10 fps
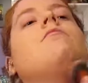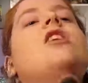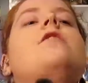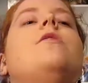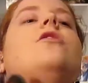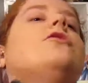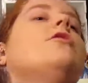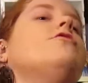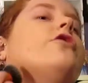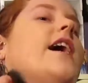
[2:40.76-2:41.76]
I'm
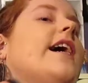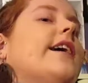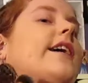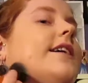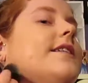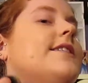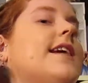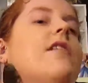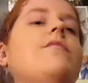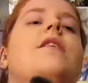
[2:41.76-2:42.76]
also dragging it
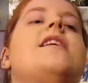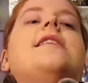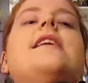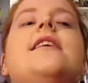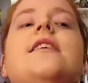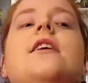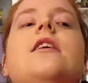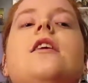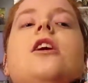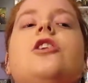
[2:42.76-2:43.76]
down my neck
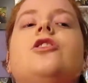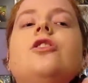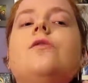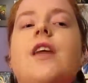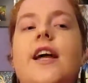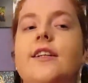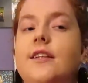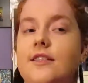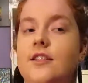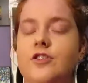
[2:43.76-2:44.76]
so that it
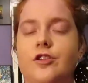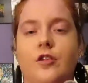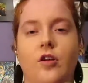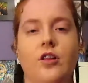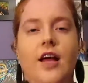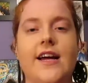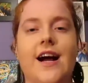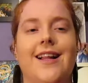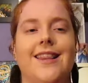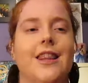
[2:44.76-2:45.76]
doesn't just look like
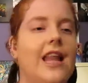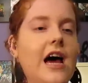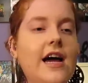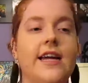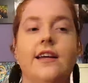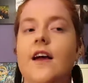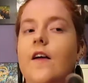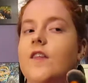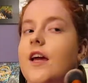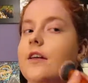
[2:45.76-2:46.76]
a line
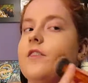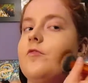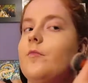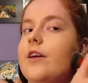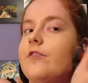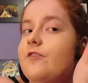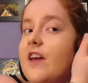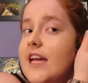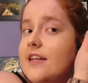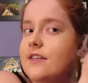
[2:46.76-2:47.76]
at the end of my
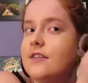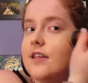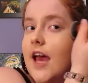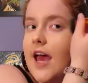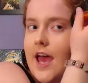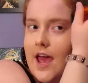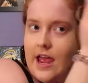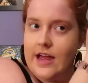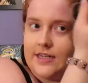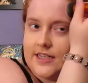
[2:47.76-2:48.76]
face,
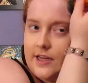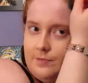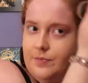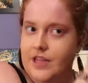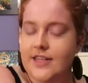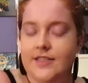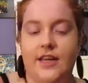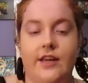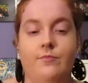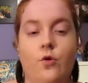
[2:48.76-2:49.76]
and it blends
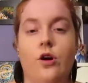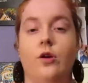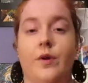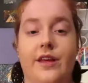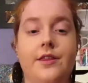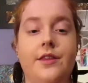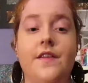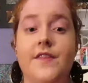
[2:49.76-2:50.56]
in more with the